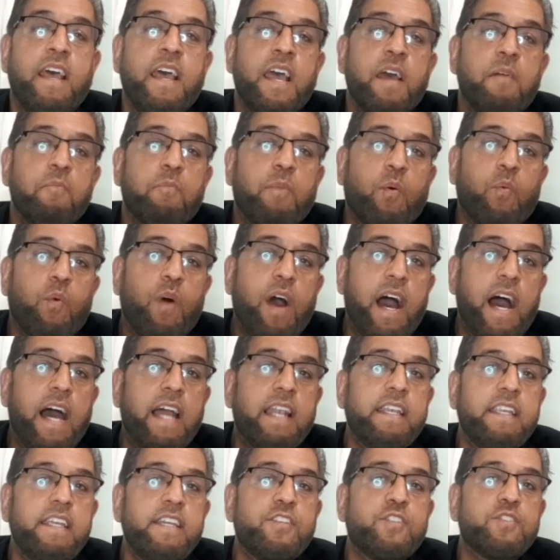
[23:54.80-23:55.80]
but what I
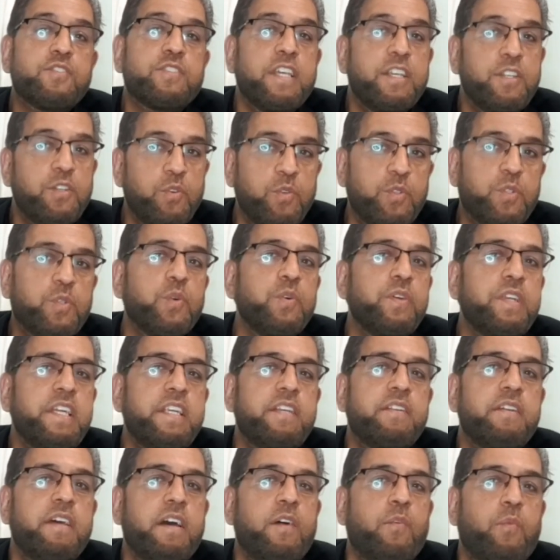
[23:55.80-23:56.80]
need to say, you do need
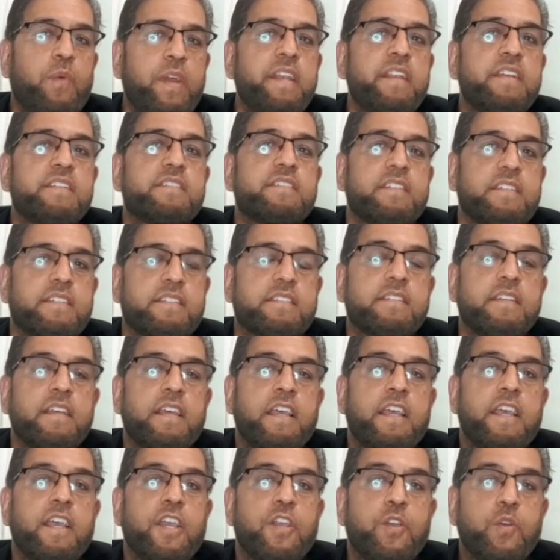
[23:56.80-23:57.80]
uh, witnesses.
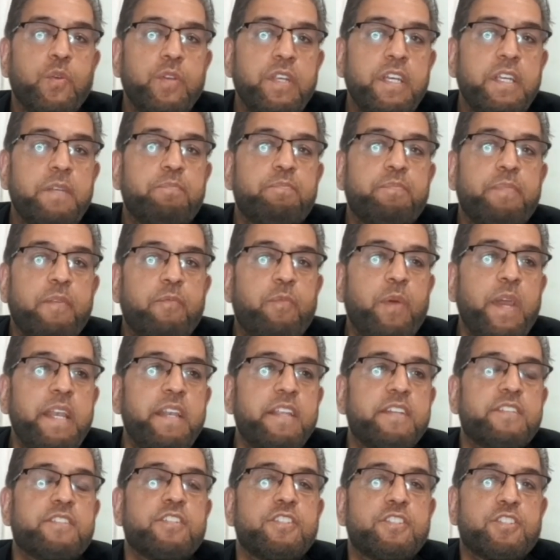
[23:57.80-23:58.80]
You need
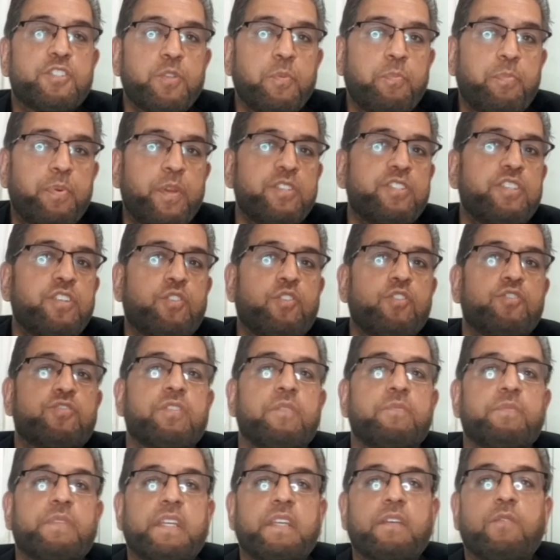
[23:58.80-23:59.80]
witnesses to prosecute something.
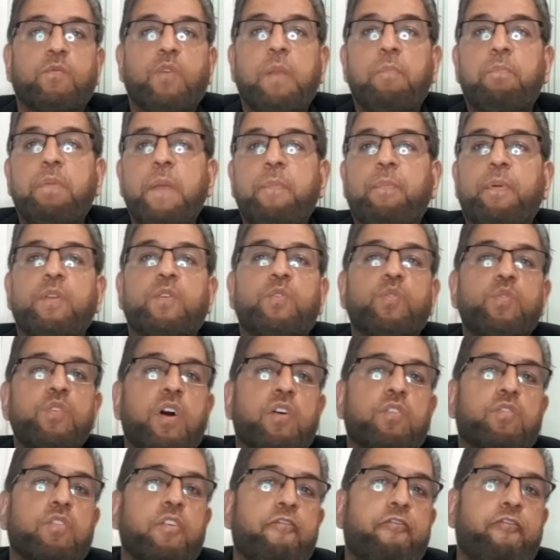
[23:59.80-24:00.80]
When people do not
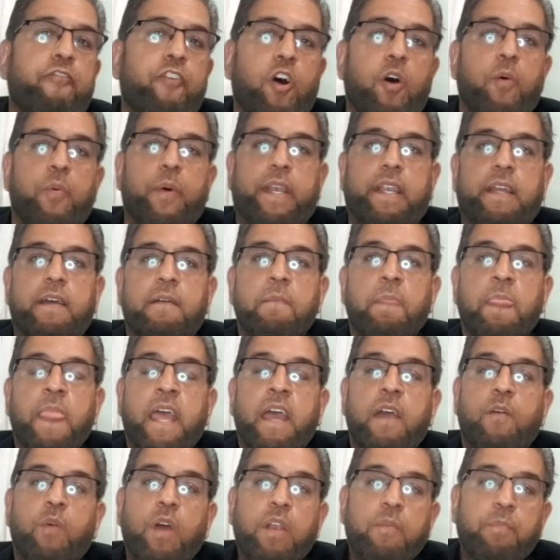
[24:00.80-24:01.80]
come forward,
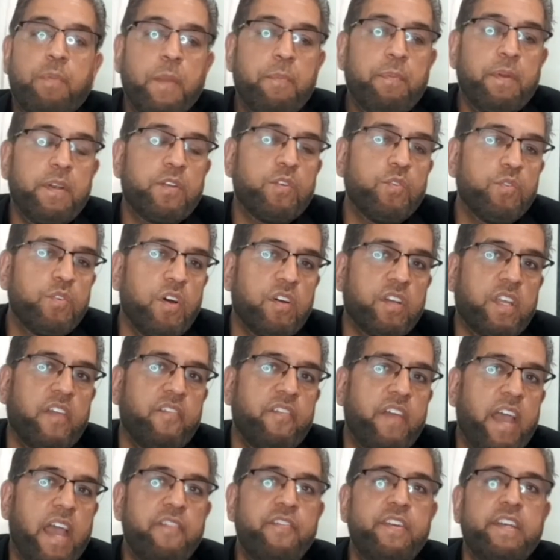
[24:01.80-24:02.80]
when people do not give
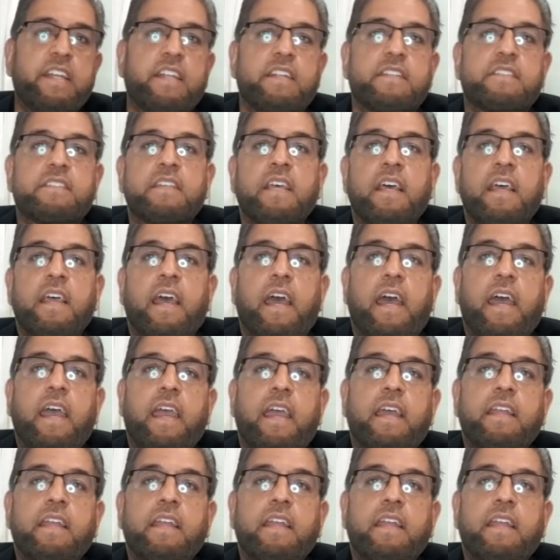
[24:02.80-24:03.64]
evidence uh, in the